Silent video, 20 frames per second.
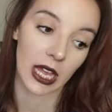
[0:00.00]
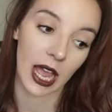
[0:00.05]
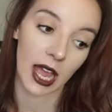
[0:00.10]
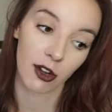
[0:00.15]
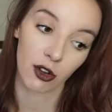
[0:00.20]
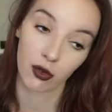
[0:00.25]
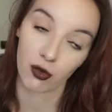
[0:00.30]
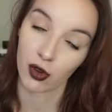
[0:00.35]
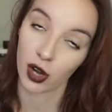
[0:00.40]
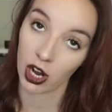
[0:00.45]

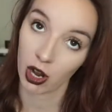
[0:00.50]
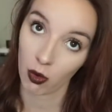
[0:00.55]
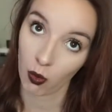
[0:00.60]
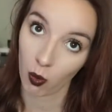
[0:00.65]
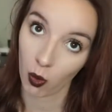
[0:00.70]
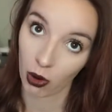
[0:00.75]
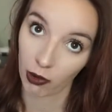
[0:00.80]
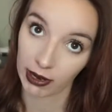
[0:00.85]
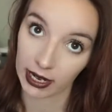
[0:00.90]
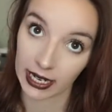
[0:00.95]
I do
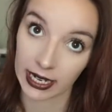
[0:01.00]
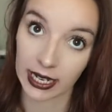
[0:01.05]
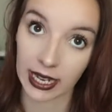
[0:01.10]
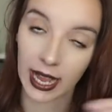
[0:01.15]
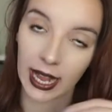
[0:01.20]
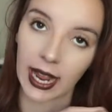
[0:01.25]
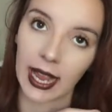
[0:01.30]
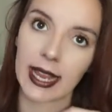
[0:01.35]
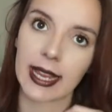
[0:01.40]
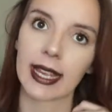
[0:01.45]
not want any,
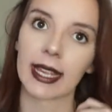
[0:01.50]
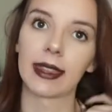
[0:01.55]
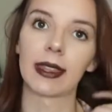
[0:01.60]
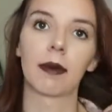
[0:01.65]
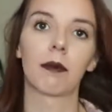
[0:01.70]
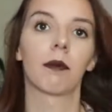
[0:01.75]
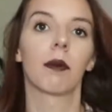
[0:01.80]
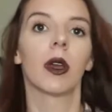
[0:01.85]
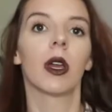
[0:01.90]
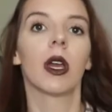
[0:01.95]
and I get
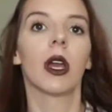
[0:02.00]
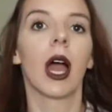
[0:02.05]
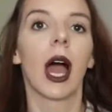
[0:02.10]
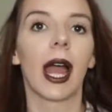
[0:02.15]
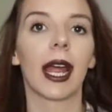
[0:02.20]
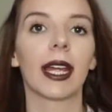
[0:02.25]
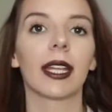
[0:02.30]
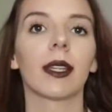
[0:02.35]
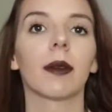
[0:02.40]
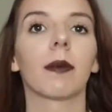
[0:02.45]
them
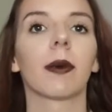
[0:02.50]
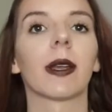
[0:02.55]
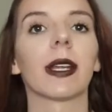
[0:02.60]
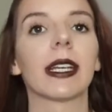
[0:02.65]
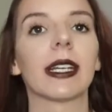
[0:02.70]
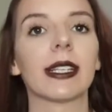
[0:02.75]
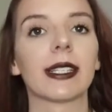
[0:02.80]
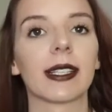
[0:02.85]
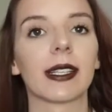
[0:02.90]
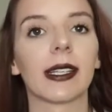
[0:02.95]
pretty
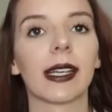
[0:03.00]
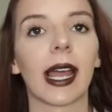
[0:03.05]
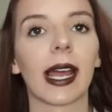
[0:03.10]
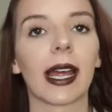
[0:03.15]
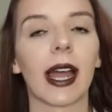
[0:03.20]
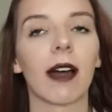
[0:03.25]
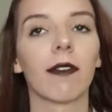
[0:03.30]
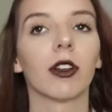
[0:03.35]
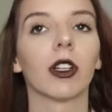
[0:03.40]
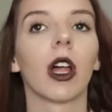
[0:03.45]
easily.
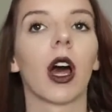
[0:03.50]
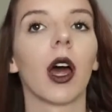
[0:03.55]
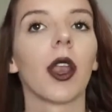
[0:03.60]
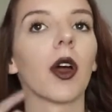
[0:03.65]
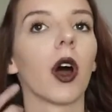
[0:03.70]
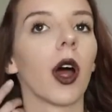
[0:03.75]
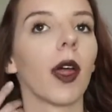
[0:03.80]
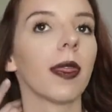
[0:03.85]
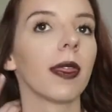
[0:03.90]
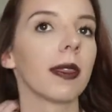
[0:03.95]
I have a
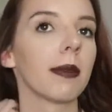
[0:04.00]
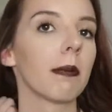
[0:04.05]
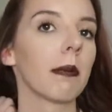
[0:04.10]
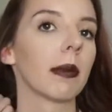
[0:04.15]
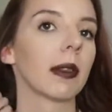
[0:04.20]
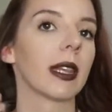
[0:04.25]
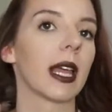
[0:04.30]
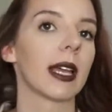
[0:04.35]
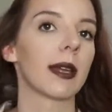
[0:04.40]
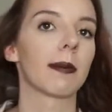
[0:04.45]
lot on
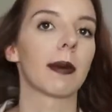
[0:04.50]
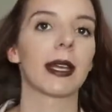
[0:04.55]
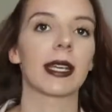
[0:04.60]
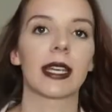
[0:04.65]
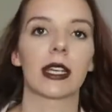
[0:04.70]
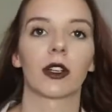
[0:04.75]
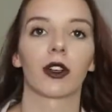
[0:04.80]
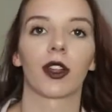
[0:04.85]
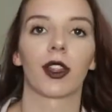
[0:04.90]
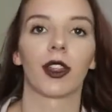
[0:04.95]
like my
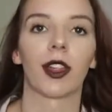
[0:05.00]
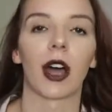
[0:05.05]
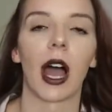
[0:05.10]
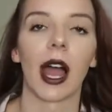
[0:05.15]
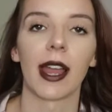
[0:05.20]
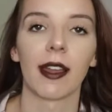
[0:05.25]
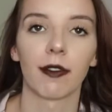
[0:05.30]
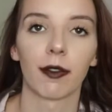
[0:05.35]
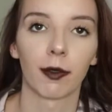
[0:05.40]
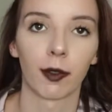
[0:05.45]
inner
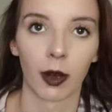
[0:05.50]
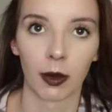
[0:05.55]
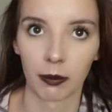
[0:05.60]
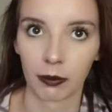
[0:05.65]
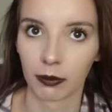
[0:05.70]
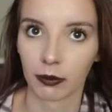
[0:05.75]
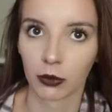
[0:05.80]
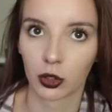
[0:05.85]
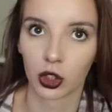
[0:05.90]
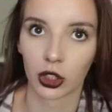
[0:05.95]
thigh
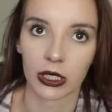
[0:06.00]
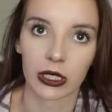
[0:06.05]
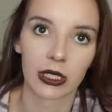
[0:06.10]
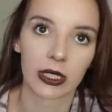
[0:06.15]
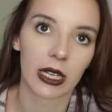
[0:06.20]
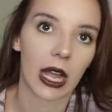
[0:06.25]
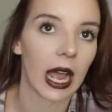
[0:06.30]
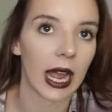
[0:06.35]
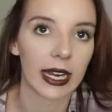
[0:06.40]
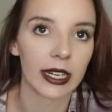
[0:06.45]
from just
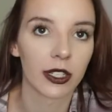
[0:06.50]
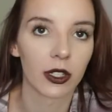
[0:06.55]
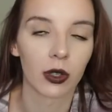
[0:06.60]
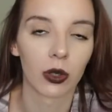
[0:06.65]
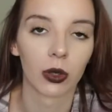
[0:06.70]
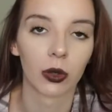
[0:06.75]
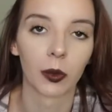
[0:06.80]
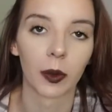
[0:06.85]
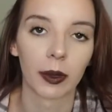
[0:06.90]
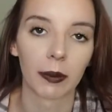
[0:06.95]
high
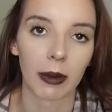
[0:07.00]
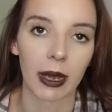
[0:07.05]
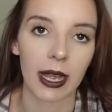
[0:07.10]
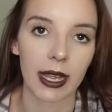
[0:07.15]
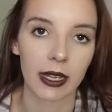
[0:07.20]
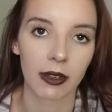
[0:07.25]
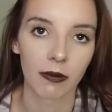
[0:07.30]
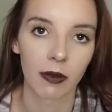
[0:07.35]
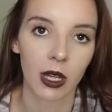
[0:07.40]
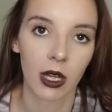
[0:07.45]
school when
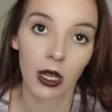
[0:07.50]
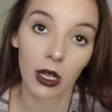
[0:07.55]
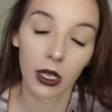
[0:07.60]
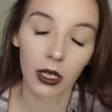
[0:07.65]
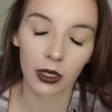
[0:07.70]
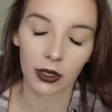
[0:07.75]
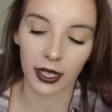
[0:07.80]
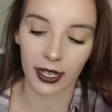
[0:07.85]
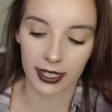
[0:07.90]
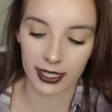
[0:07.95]
my
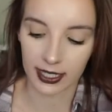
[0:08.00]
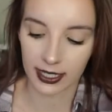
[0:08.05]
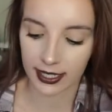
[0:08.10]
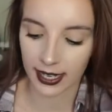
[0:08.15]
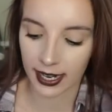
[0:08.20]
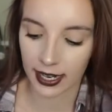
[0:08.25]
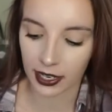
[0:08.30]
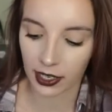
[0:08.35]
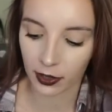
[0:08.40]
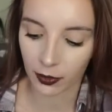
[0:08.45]
legs
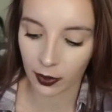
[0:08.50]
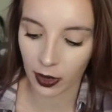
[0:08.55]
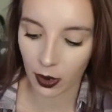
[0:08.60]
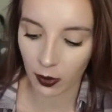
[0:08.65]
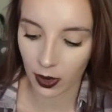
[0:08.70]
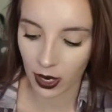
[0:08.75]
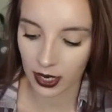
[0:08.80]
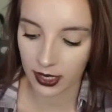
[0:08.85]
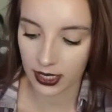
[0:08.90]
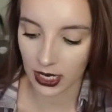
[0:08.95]
decided to
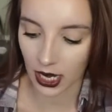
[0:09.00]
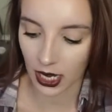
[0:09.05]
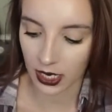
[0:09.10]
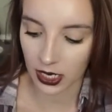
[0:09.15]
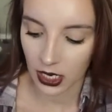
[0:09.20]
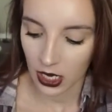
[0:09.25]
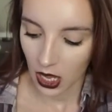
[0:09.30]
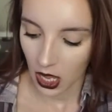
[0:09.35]
grow a ton.